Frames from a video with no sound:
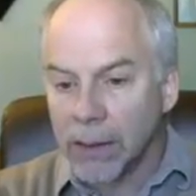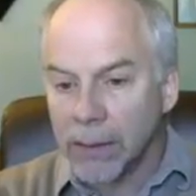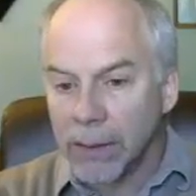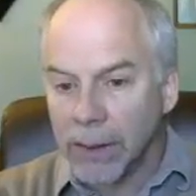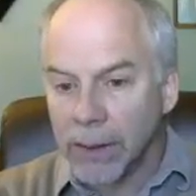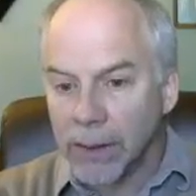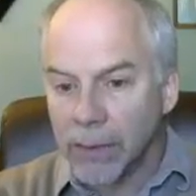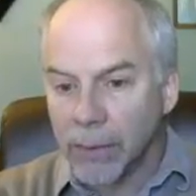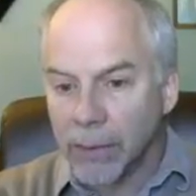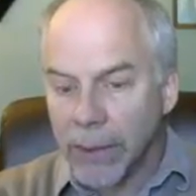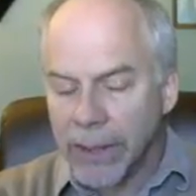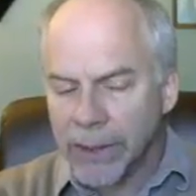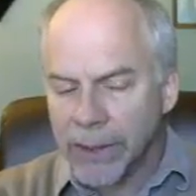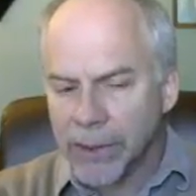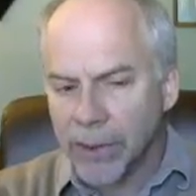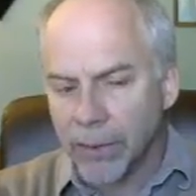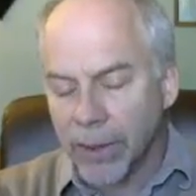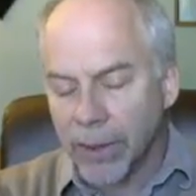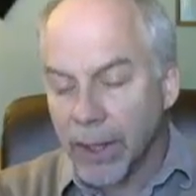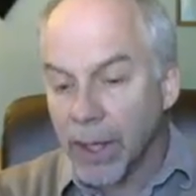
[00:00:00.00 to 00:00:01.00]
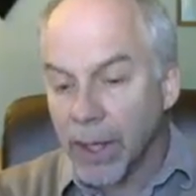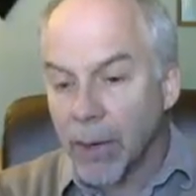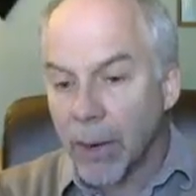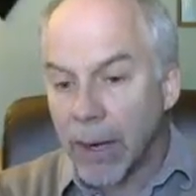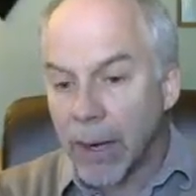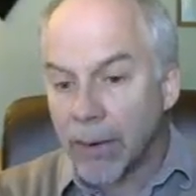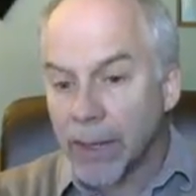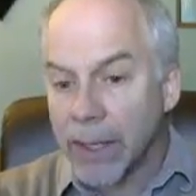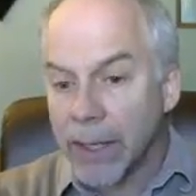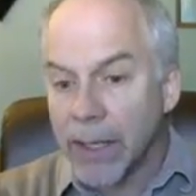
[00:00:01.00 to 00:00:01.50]
equation or
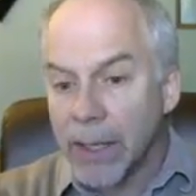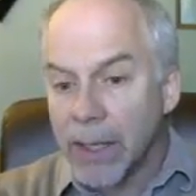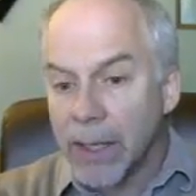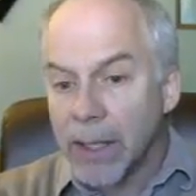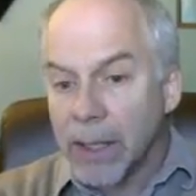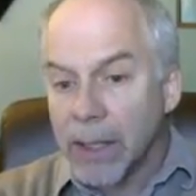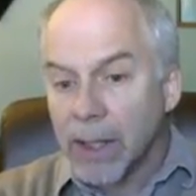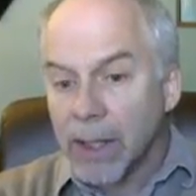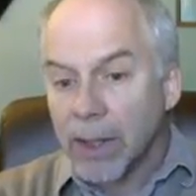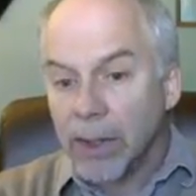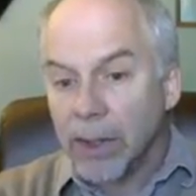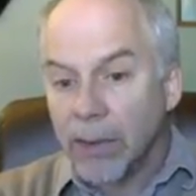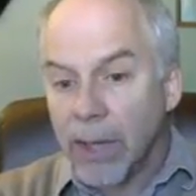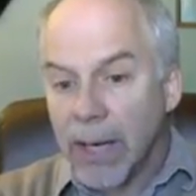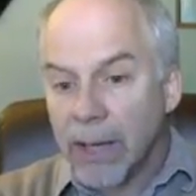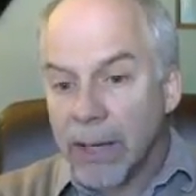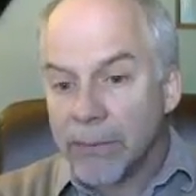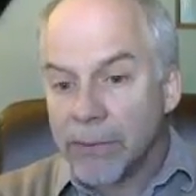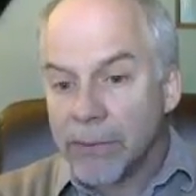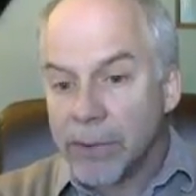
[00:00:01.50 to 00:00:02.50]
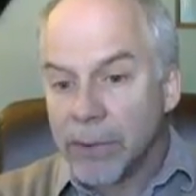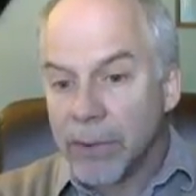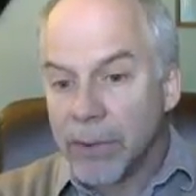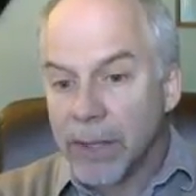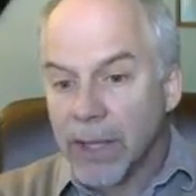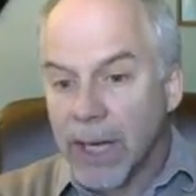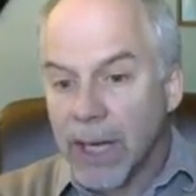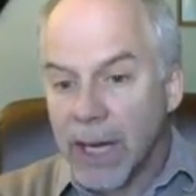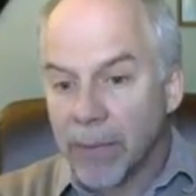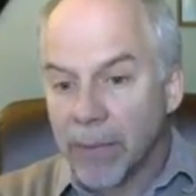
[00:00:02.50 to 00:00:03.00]
inequality, you have 2 to
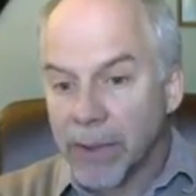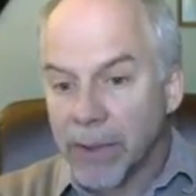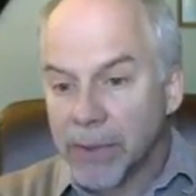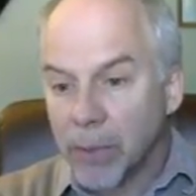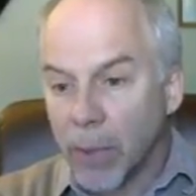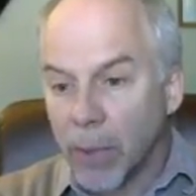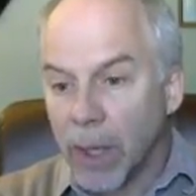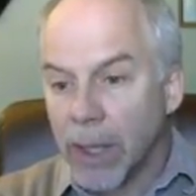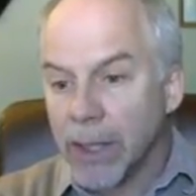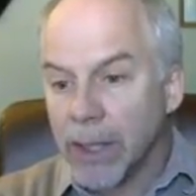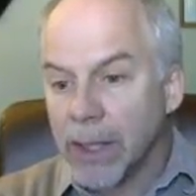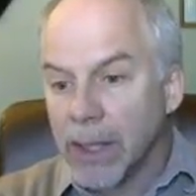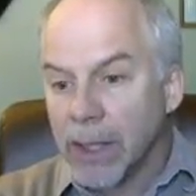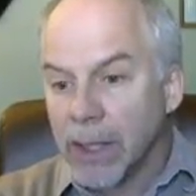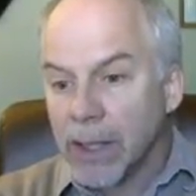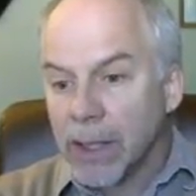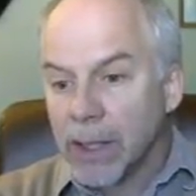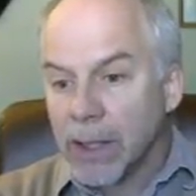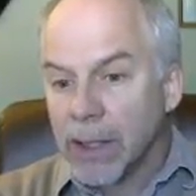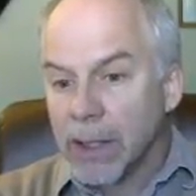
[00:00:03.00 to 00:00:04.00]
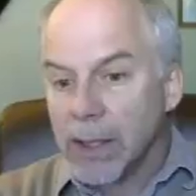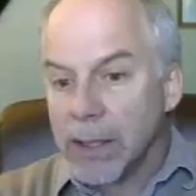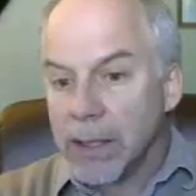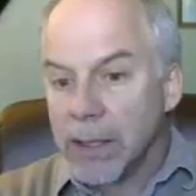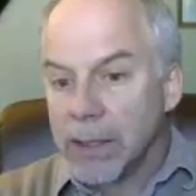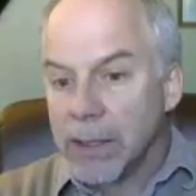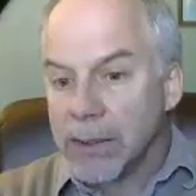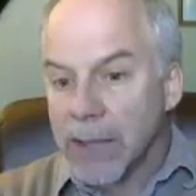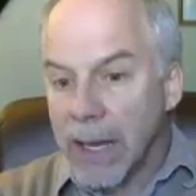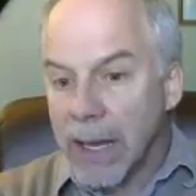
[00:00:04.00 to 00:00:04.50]
the k plus 1
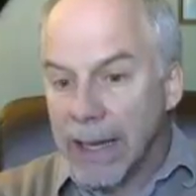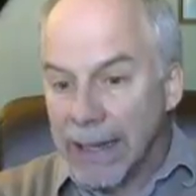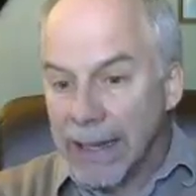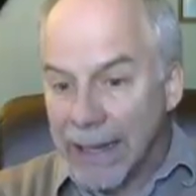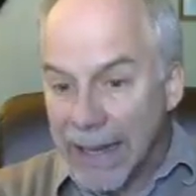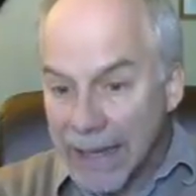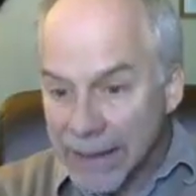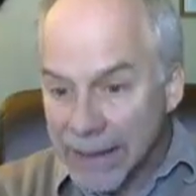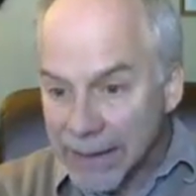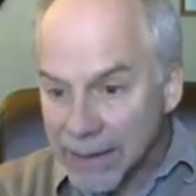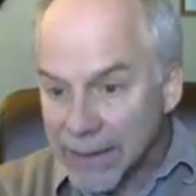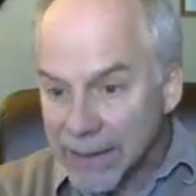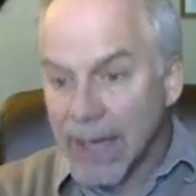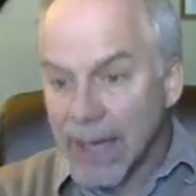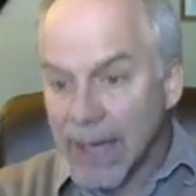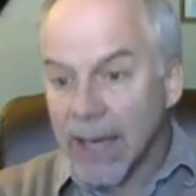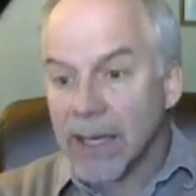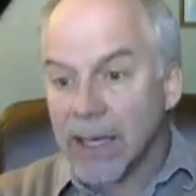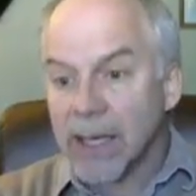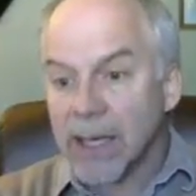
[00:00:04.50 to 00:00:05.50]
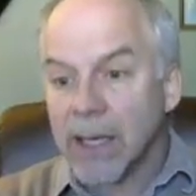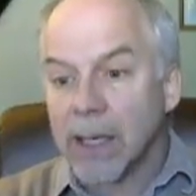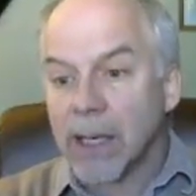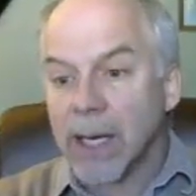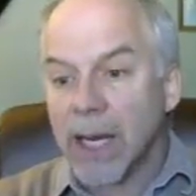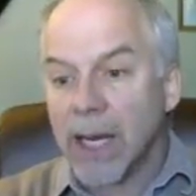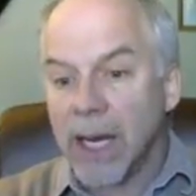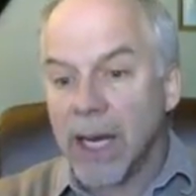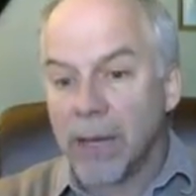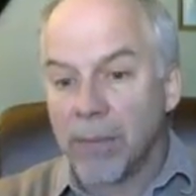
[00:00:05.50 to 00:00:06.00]
is less than
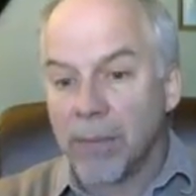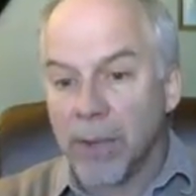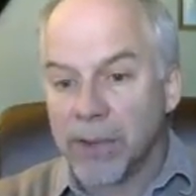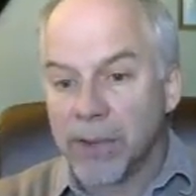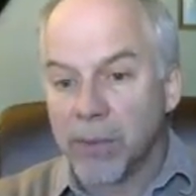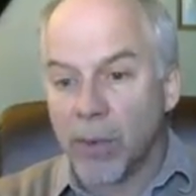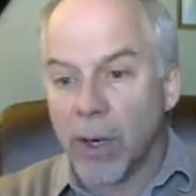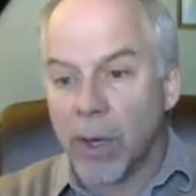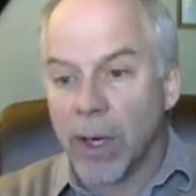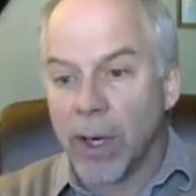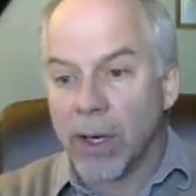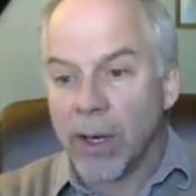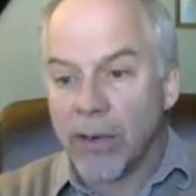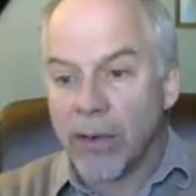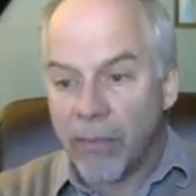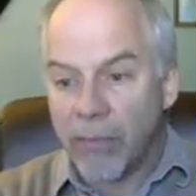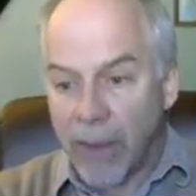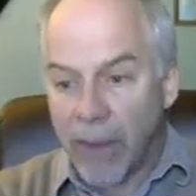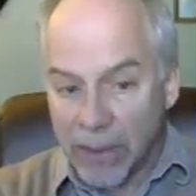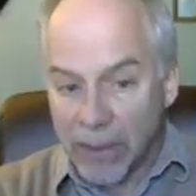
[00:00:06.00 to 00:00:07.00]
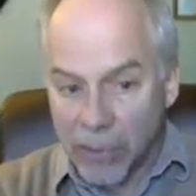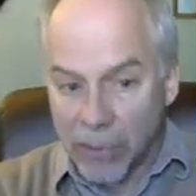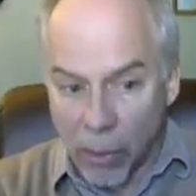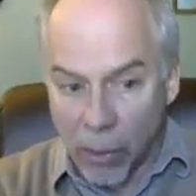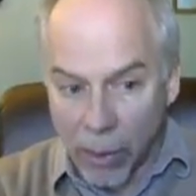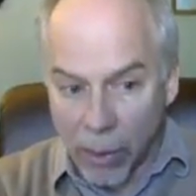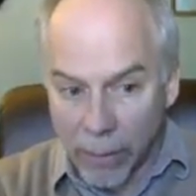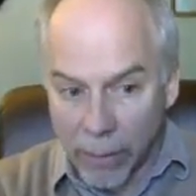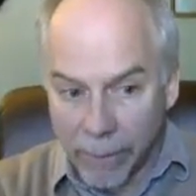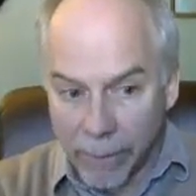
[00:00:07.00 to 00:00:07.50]
k plus 1
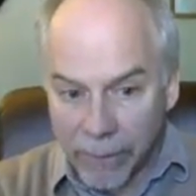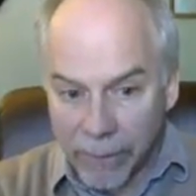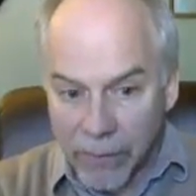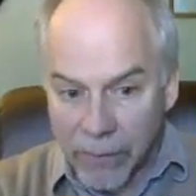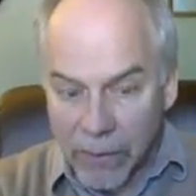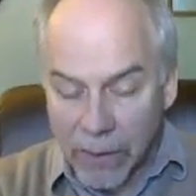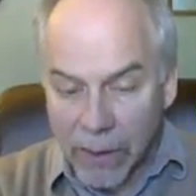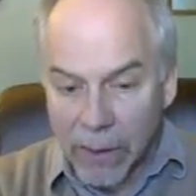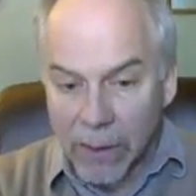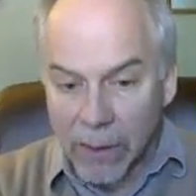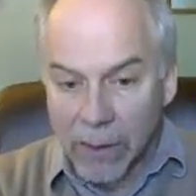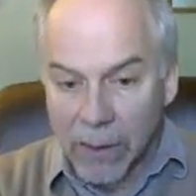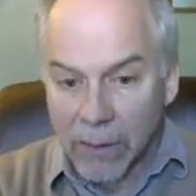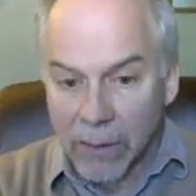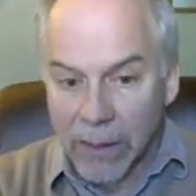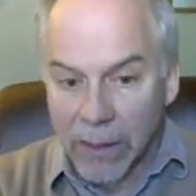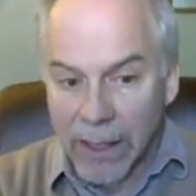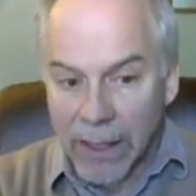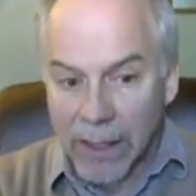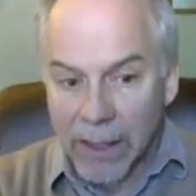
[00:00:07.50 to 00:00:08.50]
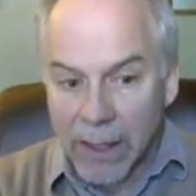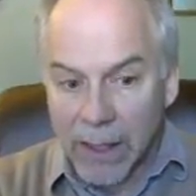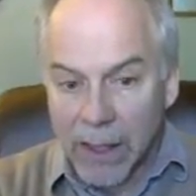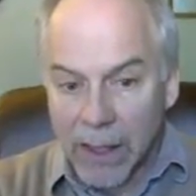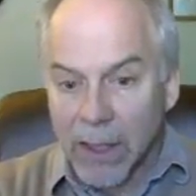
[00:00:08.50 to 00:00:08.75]
factorial. All right?